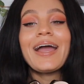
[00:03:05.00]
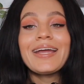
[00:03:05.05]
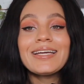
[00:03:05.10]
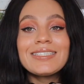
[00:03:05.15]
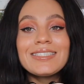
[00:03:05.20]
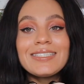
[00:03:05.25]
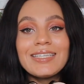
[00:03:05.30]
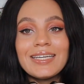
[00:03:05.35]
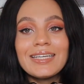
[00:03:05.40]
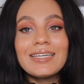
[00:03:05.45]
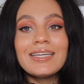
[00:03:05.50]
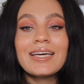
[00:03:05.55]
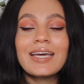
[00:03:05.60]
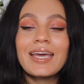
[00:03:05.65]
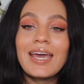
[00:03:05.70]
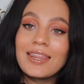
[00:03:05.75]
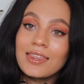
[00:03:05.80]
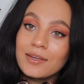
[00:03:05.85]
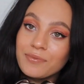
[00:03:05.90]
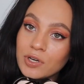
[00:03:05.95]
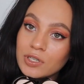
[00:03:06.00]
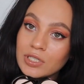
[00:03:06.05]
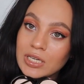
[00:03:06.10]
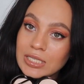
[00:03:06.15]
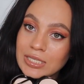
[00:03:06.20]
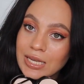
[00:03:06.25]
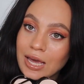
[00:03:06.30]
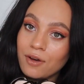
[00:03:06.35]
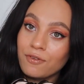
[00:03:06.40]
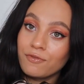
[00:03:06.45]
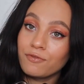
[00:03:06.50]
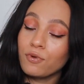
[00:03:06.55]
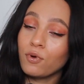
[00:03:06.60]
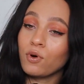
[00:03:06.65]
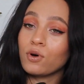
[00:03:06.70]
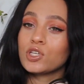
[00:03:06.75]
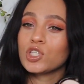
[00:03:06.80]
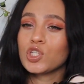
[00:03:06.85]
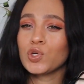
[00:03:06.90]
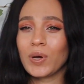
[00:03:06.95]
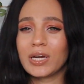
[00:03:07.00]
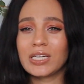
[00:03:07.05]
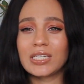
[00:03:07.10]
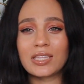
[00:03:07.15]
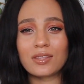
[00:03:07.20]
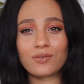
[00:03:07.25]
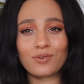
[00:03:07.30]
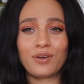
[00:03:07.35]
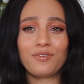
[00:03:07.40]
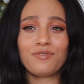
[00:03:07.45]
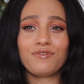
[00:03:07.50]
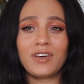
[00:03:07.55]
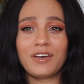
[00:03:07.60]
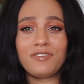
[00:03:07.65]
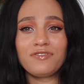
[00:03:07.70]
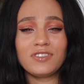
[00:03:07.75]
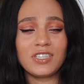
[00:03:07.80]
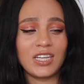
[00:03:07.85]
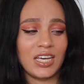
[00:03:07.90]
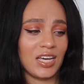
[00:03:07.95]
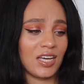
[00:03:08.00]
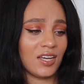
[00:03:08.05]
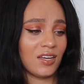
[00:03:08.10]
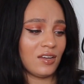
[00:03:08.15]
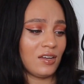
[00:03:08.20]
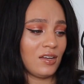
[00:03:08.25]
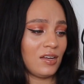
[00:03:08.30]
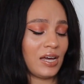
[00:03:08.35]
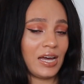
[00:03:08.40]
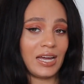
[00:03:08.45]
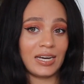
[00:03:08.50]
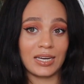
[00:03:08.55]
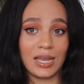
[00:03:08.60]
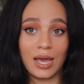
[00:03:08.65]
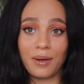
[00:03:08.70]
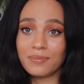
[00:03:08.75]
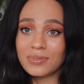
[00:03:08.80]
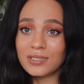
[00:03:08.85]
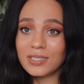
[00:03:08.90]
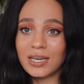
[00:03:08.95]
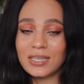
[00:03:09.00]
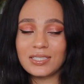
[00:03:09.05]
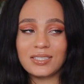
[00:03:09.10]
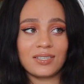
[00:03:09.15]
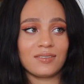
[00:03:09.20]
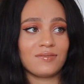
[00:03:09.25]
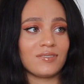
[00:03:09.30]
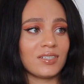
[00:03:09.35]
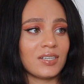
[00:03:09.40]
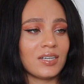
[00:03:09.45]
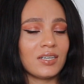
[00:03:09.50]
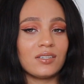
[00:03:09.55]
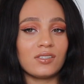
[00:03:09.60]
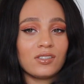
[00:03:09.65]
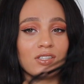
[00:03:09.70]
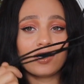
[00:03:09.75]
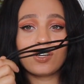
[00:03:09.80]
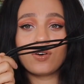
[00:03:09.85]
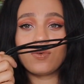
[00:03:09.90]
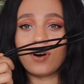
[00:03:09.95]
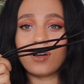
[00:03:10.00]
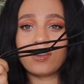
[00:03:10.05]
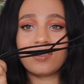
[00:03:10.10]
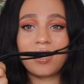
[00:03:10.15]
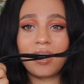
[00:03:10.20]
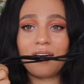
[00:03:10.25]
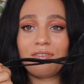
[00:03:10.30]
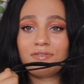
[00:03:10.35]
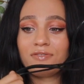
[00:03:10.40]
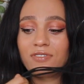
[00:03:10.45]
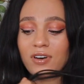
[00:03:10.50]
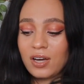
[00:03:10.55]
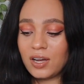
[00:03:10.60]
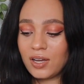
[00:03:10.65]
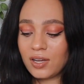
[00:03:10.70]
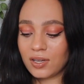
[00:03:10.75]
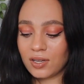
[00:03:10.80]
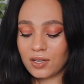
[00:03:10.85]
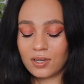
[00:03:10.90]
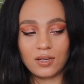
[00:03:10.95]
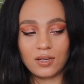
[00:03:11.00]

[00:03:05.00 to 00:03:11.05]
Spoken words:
I did get them on discount for $23.50. And yep, size 7. And you know what? They're fire.